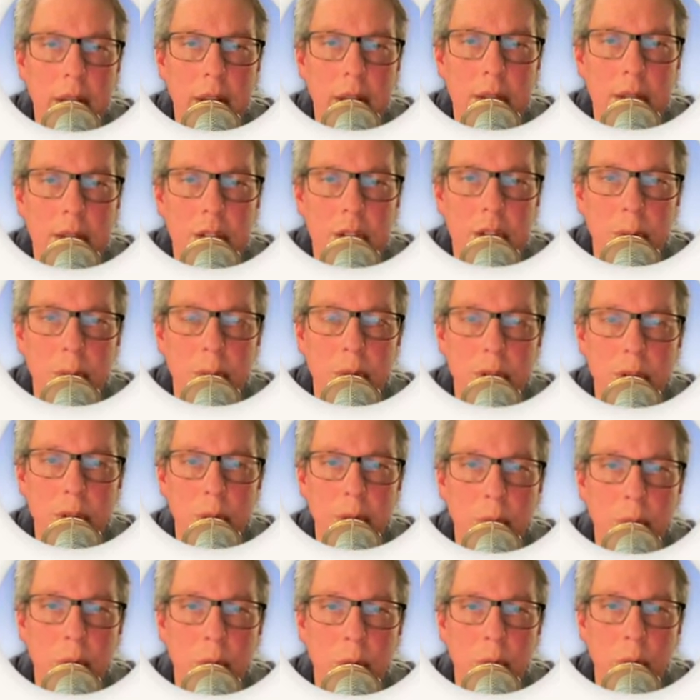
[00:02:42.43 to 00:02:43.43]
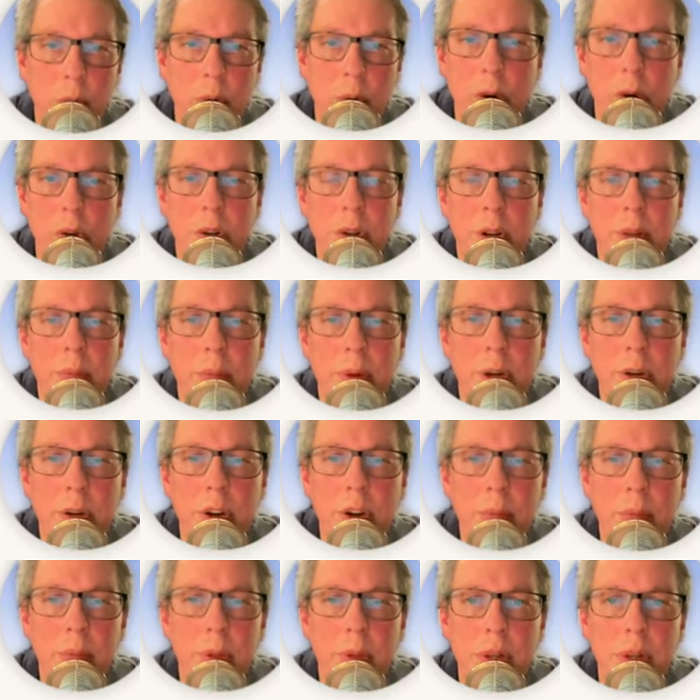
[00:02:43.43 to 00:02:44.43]
This opens up a whole world. I'm going to create
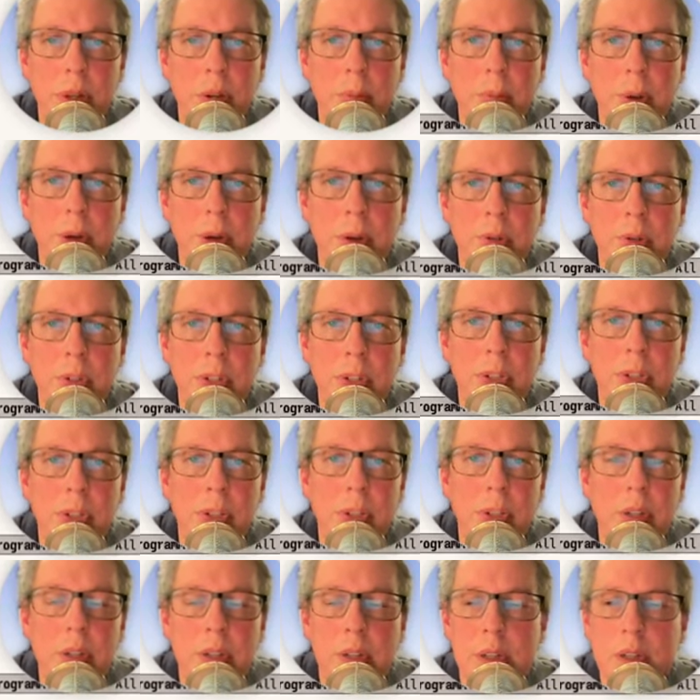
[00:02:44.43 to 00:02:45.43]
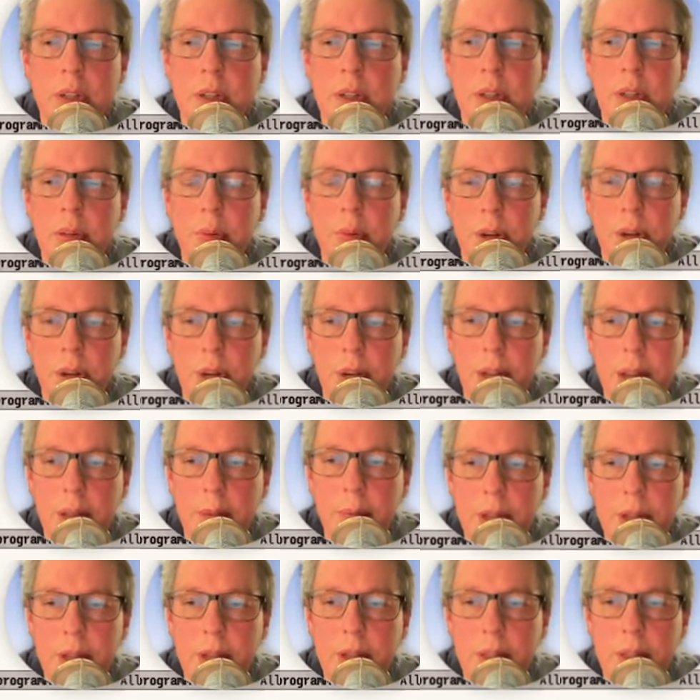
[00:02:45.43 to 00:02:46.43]
a blog post and we're going to name
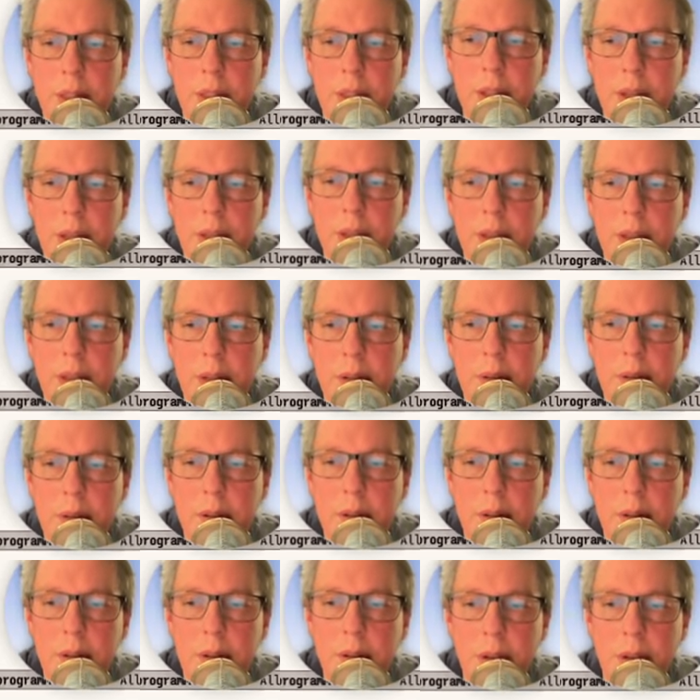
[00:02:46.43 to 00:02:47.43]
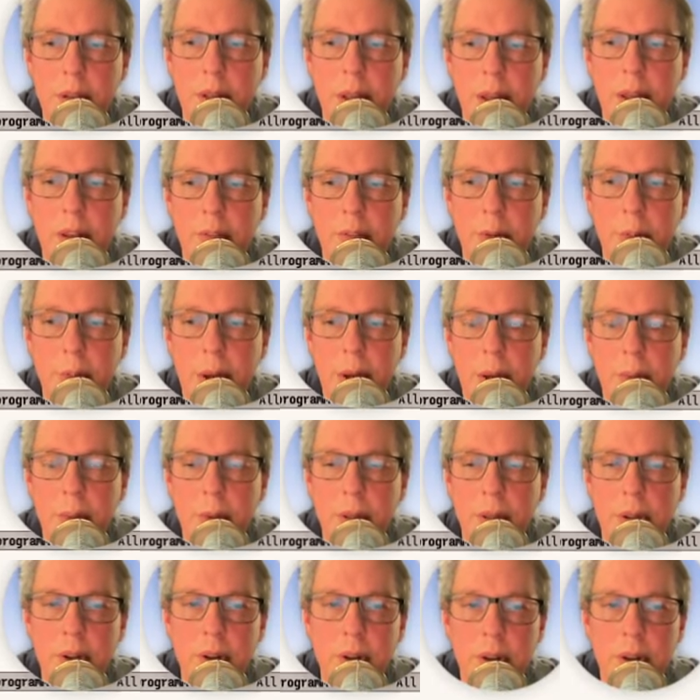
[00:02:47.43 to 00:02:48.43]
it the ever
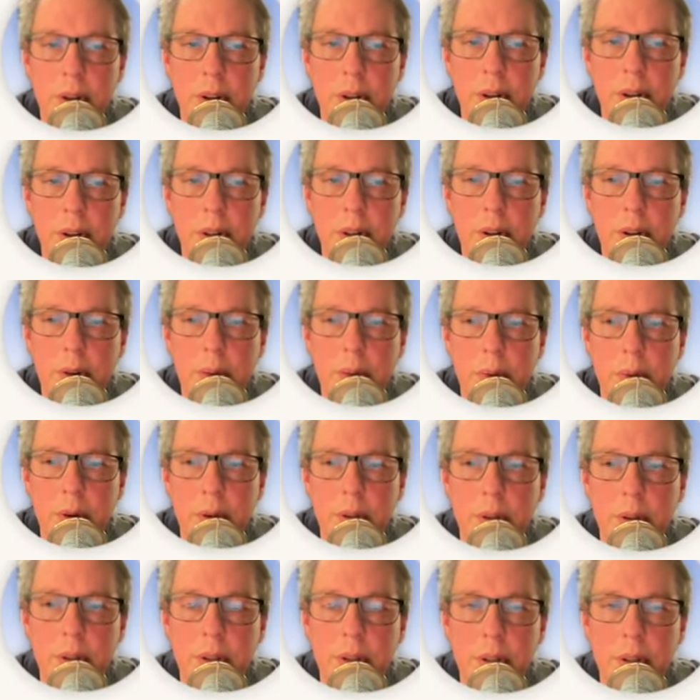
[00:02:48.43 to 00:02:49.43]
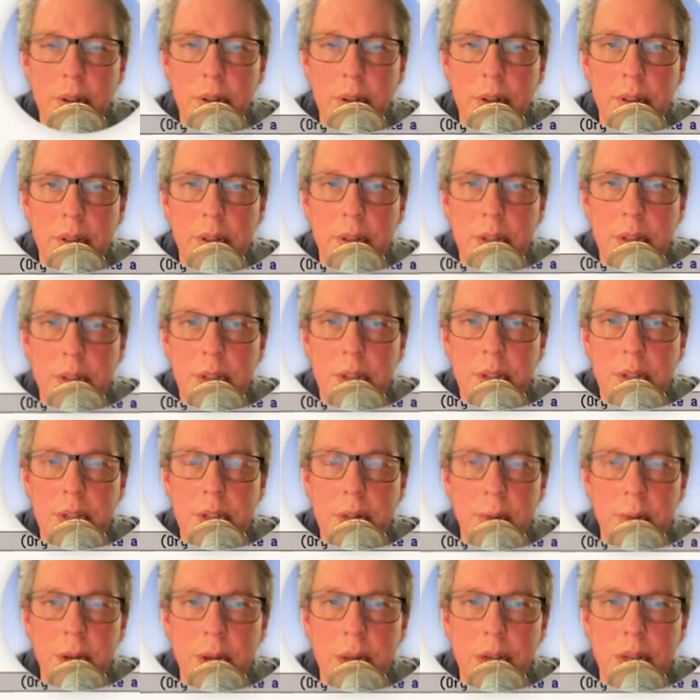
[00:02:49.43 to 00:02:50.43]
popular Hello World. It's
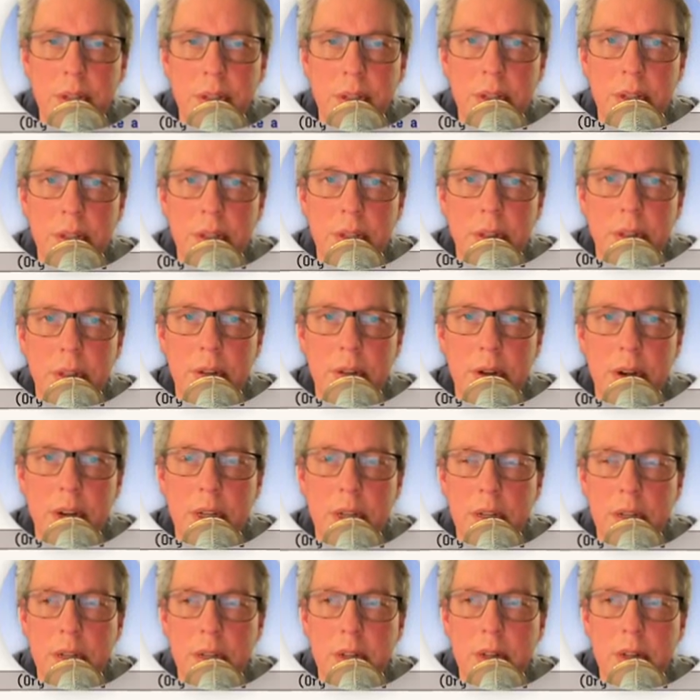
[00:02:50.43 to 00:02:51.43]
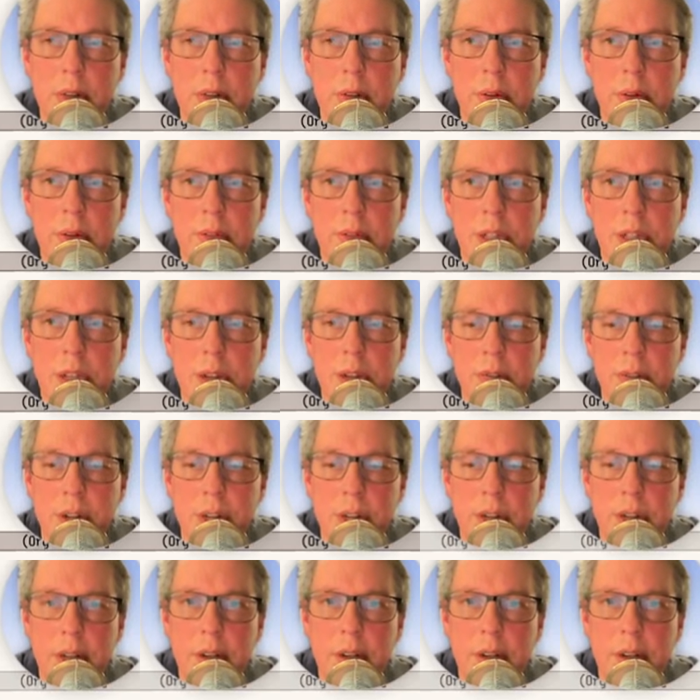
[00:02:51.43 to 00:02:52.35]
Emacs. Great. We've saved it.